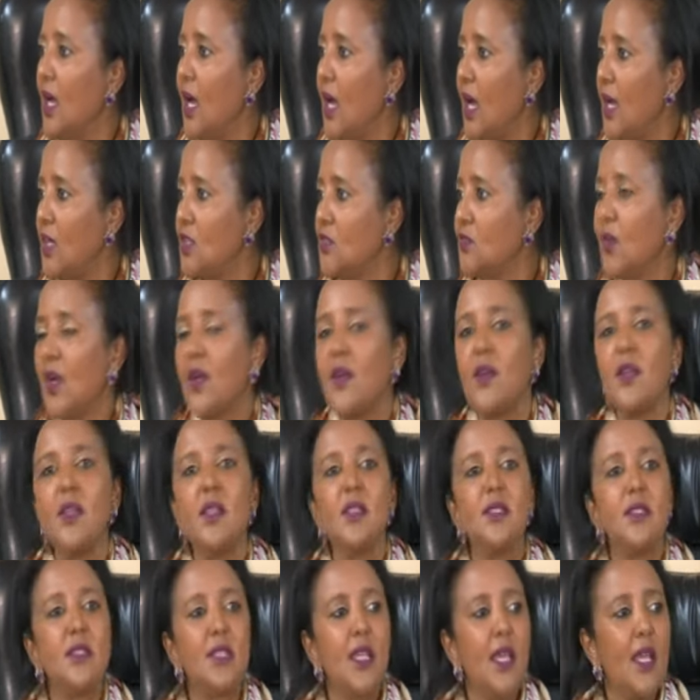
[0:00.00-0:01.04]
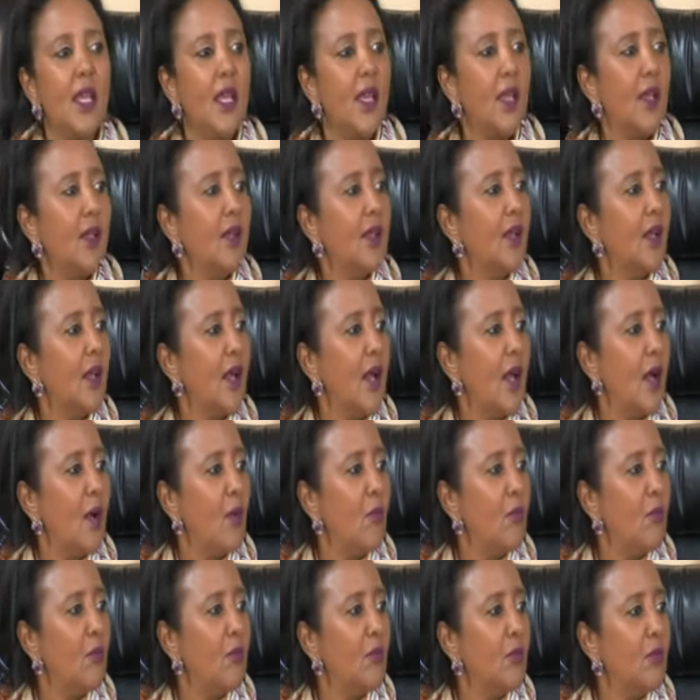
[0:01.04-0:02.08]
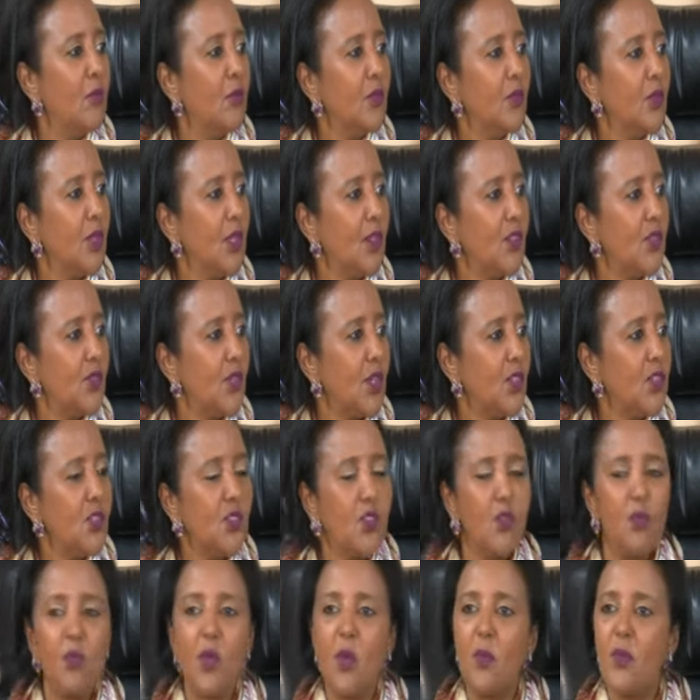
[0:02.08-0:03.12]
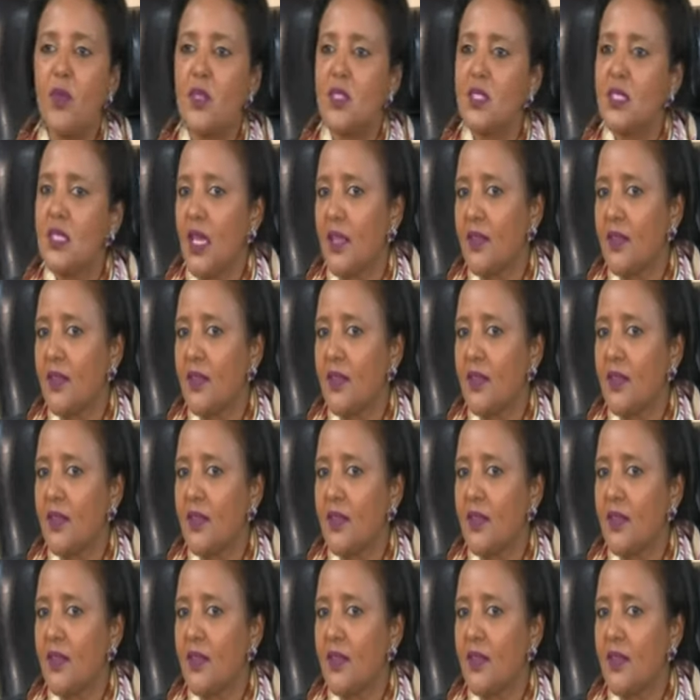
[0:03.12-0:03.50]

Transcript: As far as the destruction of property,